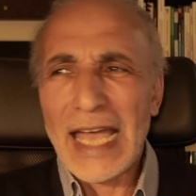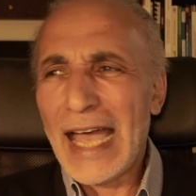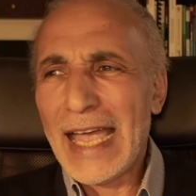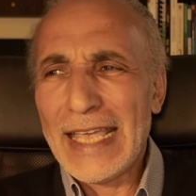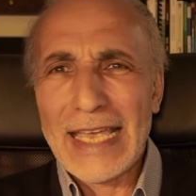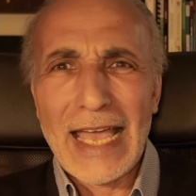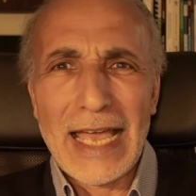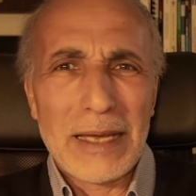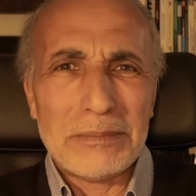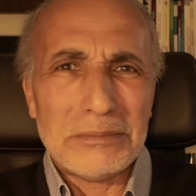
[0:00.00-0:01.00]
I
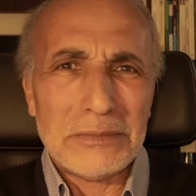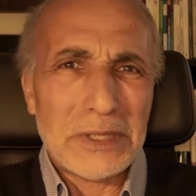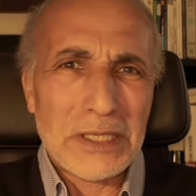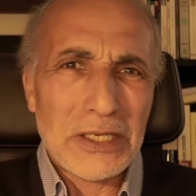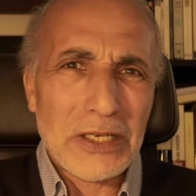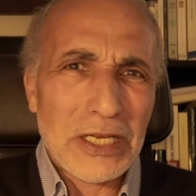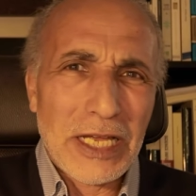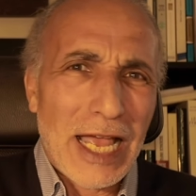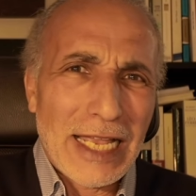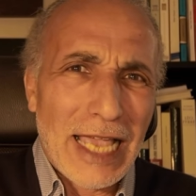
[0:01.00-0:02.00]
am. Uh,
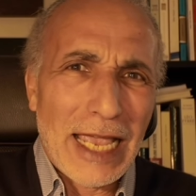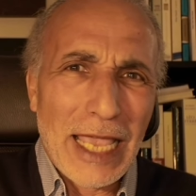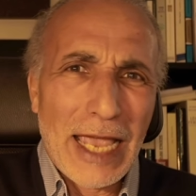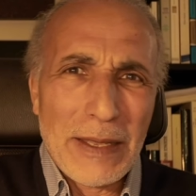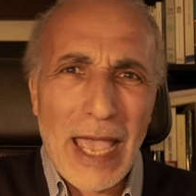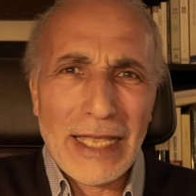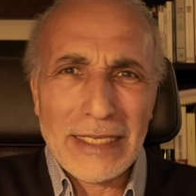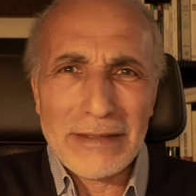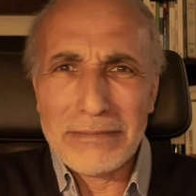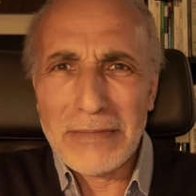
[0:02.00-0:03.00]
uh I, I,
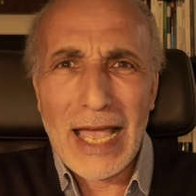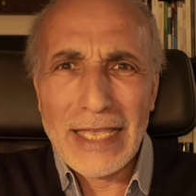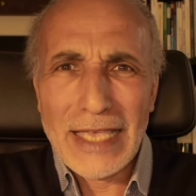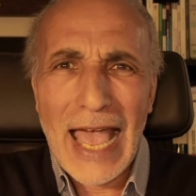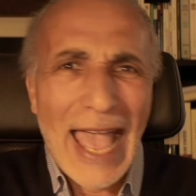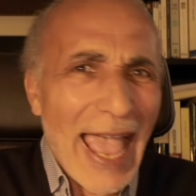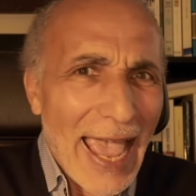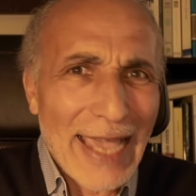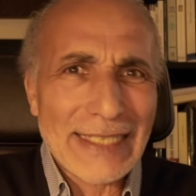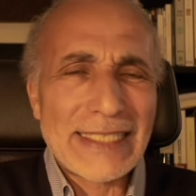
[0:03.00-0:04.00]
I, I
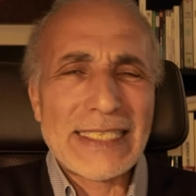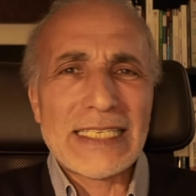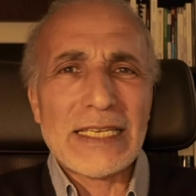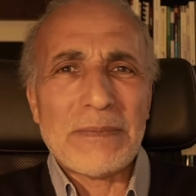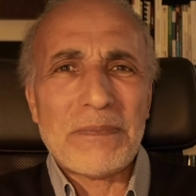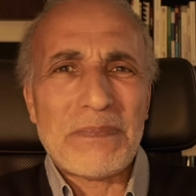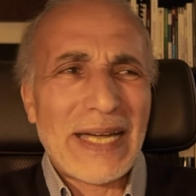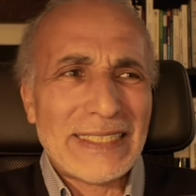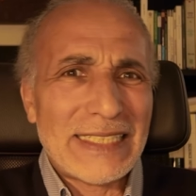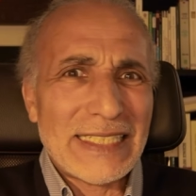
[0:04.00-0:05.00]
act,
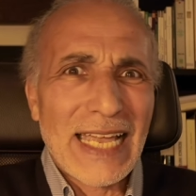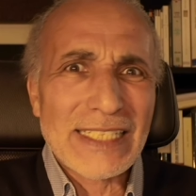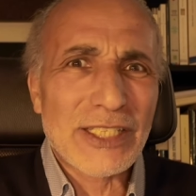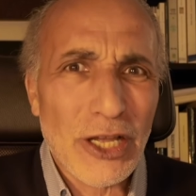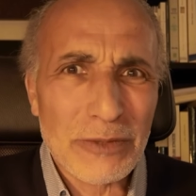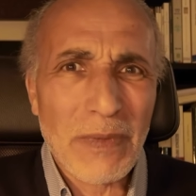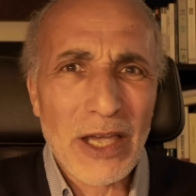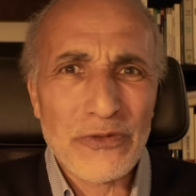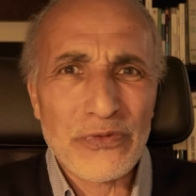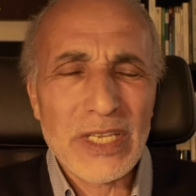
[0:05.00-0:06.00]
but that's not
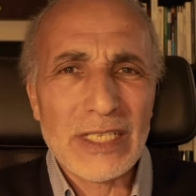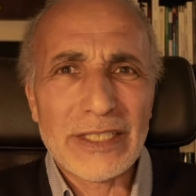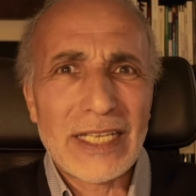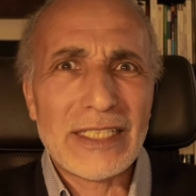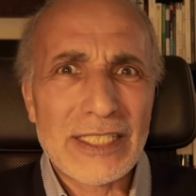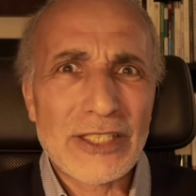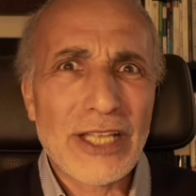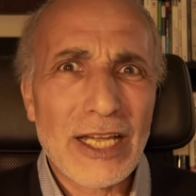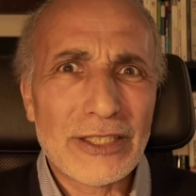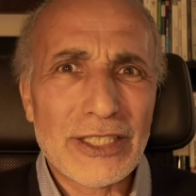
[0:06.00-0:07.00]
my field, and it's
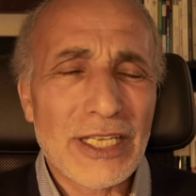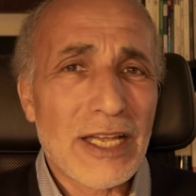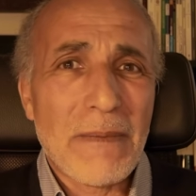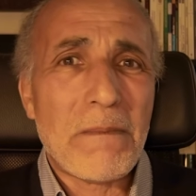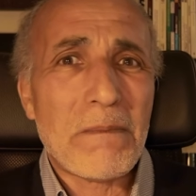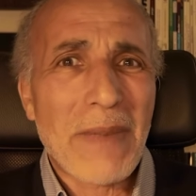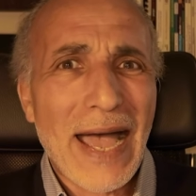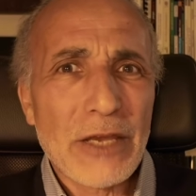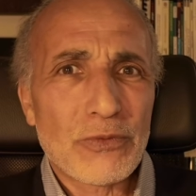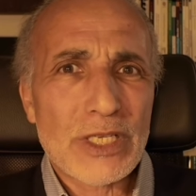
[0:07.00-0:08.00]
not
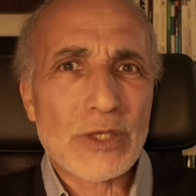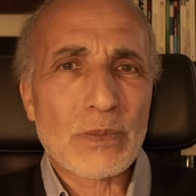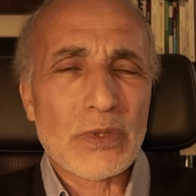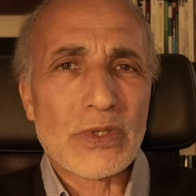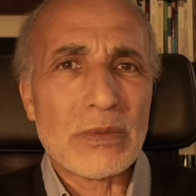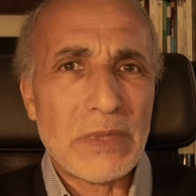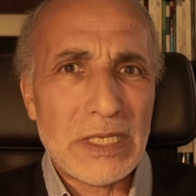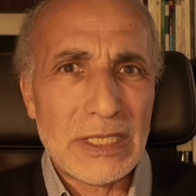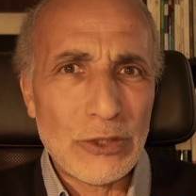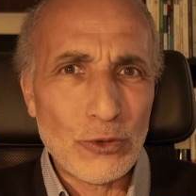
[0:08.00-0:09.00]
my
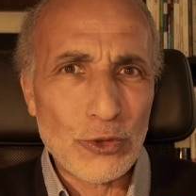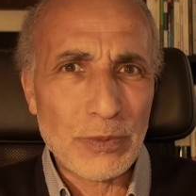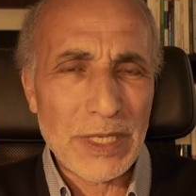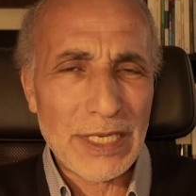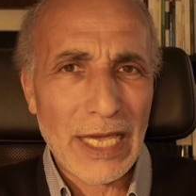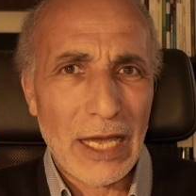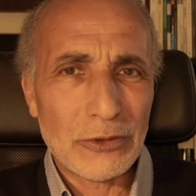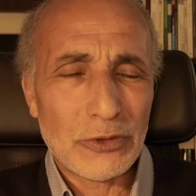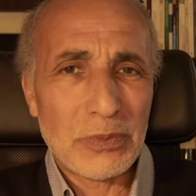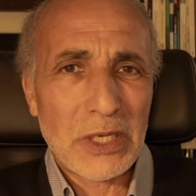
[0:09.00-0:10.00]
responsibility to speak
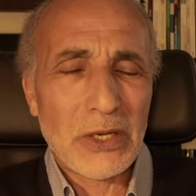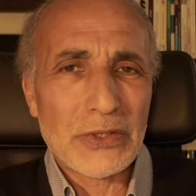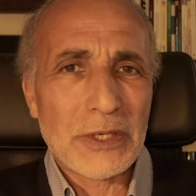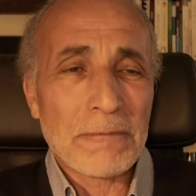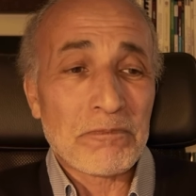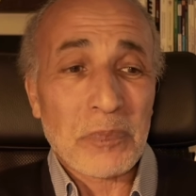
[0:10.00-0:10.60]
out because